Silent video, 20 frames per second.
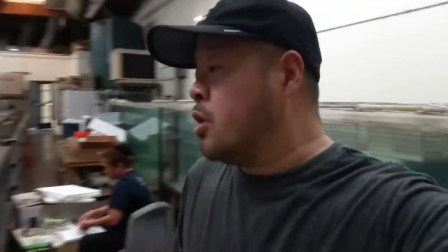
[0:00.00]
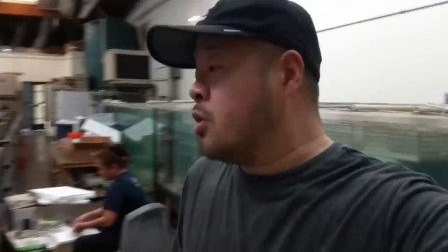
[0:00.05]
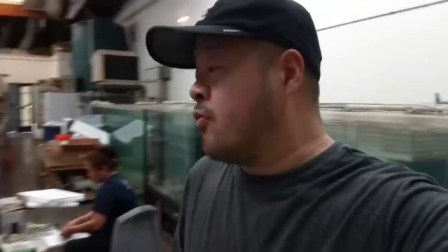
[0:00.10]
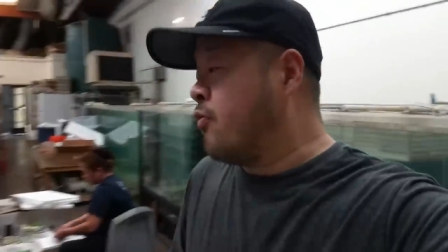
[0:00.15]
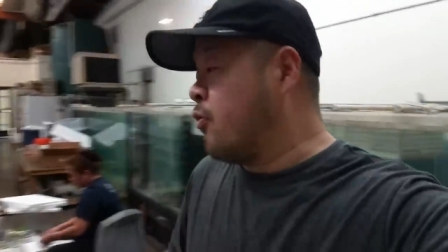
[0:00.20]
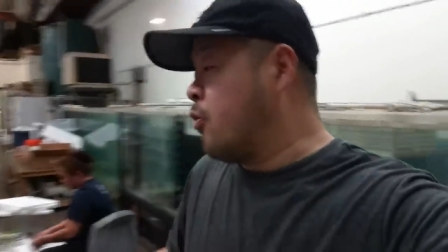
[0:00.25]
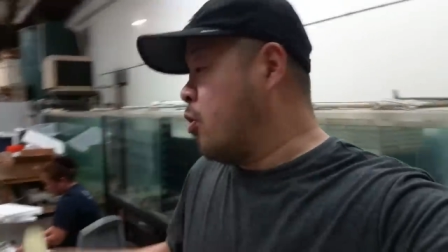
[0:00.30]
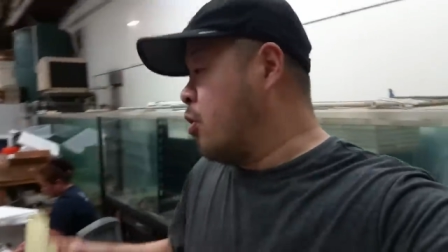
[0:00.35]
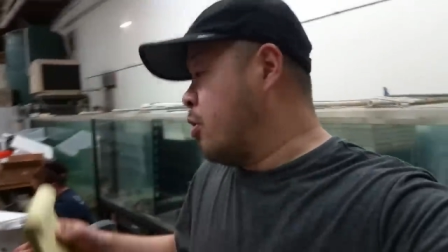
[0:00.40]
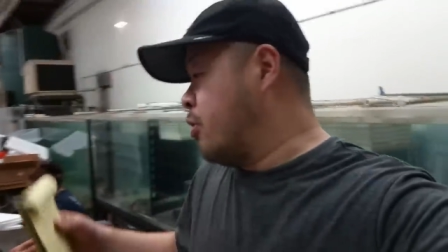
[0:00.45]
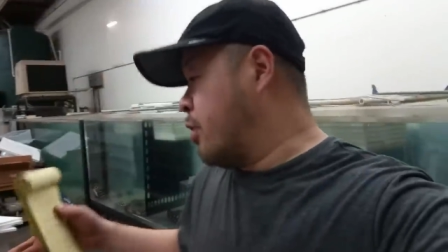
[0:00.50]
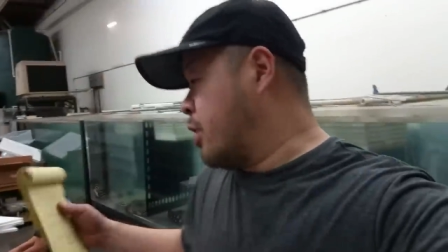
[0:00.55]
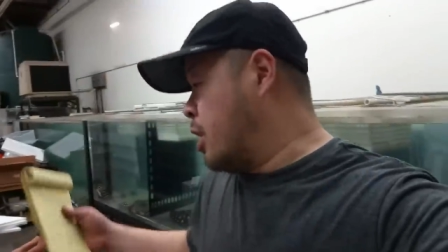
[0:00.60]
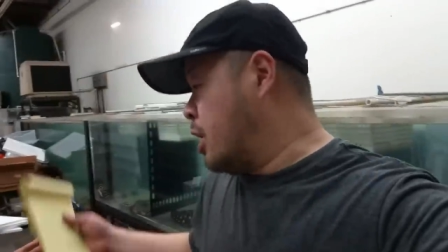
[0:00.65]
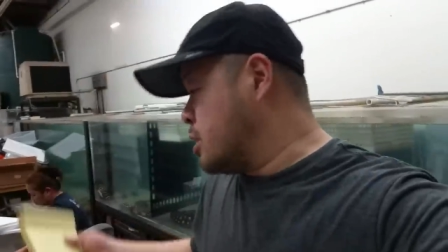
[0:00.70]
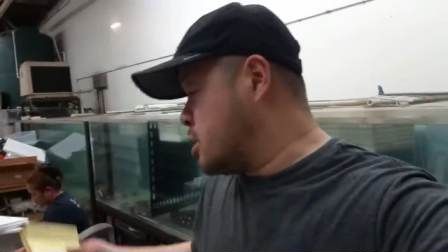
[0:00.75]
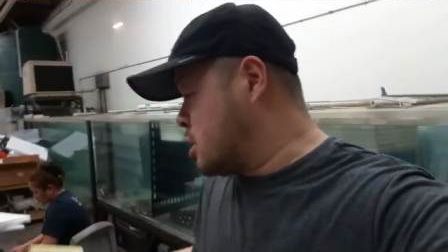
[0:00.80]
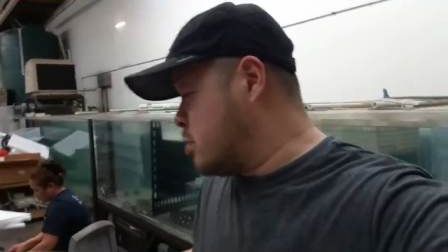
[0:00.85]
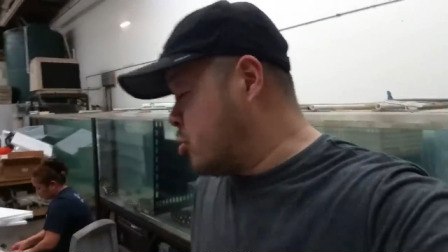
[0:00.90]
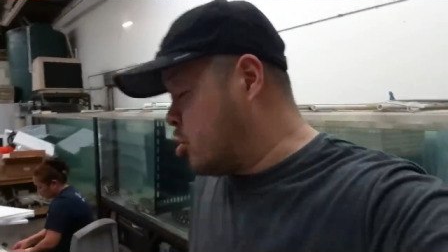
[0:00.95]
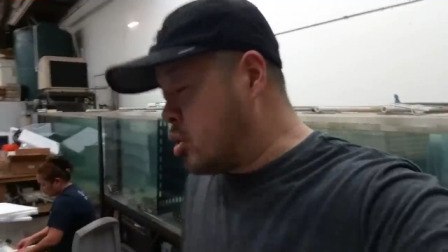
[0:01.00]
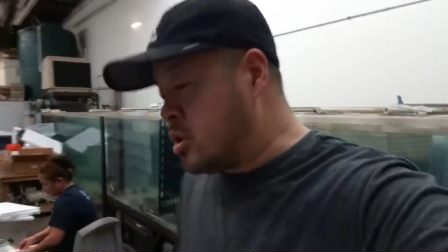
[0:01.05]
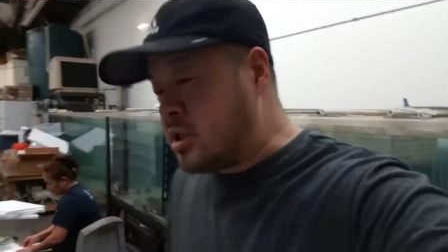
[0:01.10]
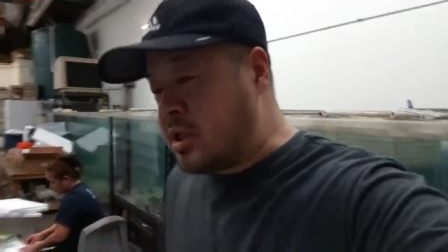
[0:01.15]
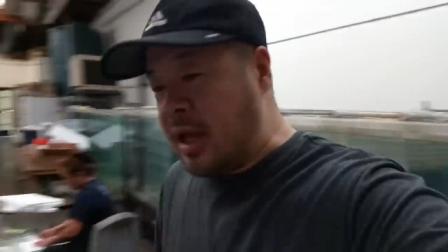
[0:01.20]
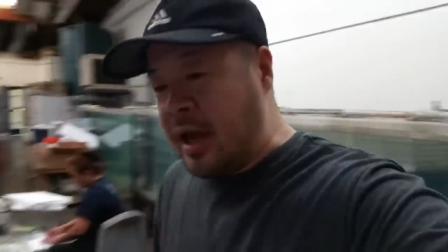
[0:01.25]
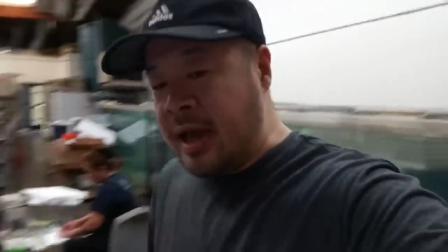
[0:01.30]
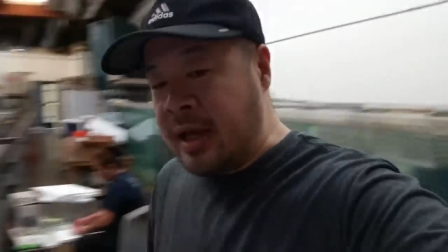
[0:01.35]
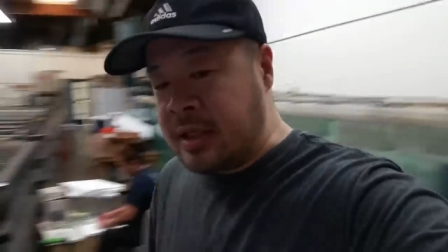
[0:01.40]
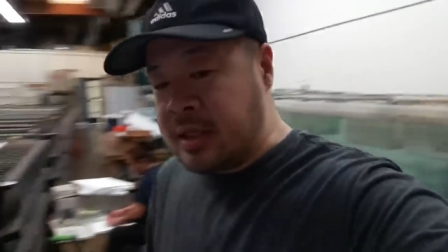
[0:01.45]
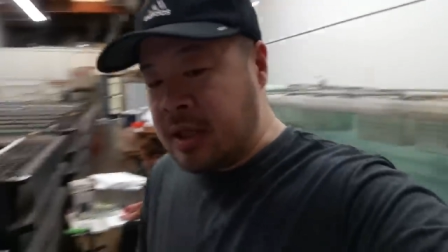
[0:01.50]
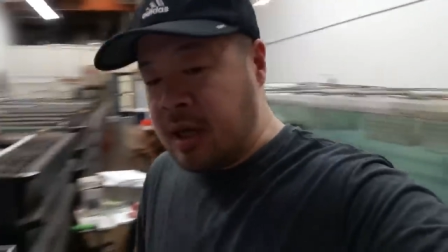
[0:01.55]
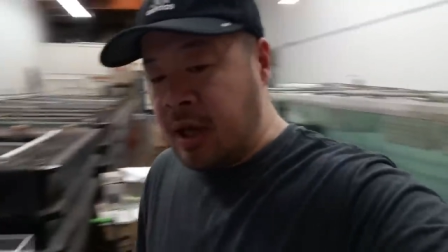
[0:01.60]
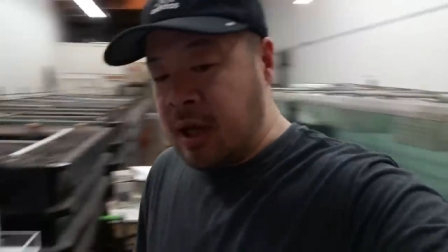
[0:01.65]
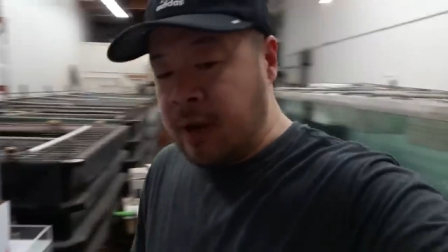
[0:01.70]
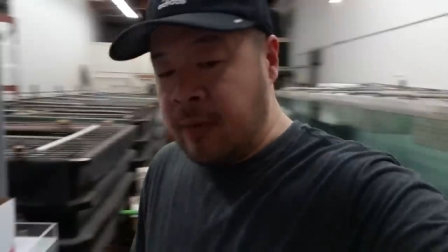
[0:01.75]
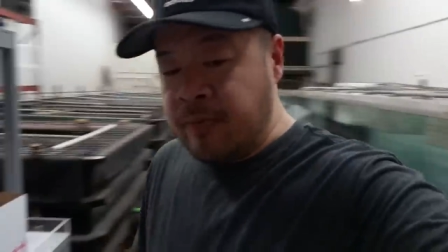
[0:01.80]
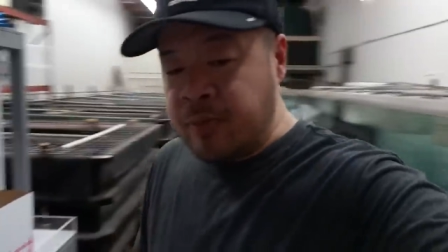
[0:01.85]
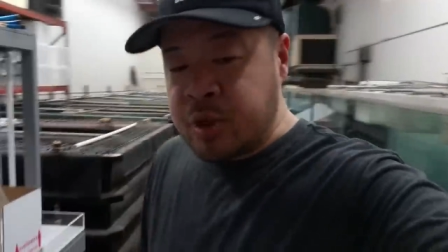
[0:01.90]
for the customers that um,